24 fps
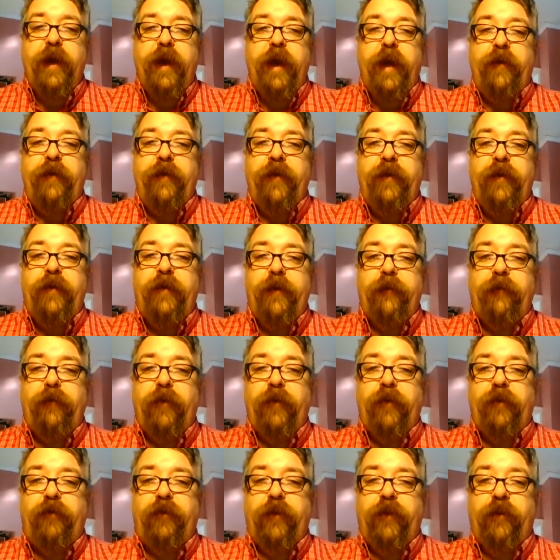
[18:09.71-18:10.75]
and the
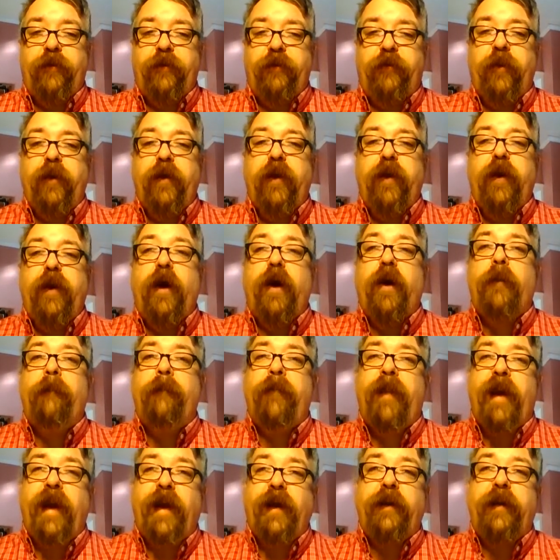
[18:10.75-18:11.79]
differences are
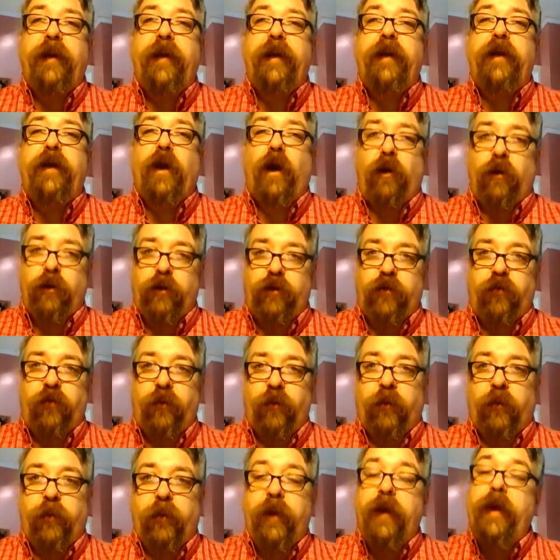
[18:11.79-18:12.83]
mainly
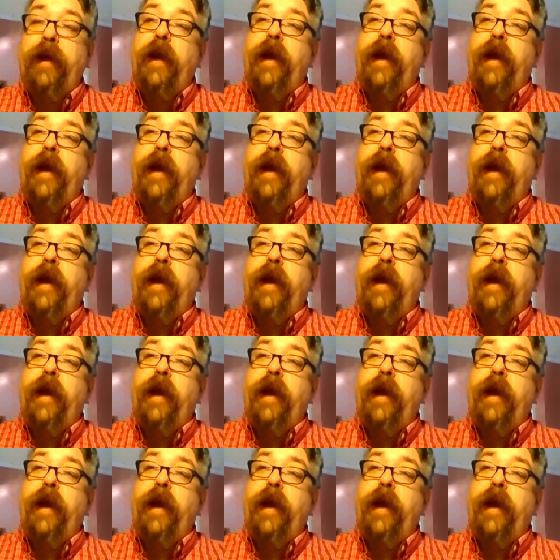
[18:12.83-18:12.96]
cultural.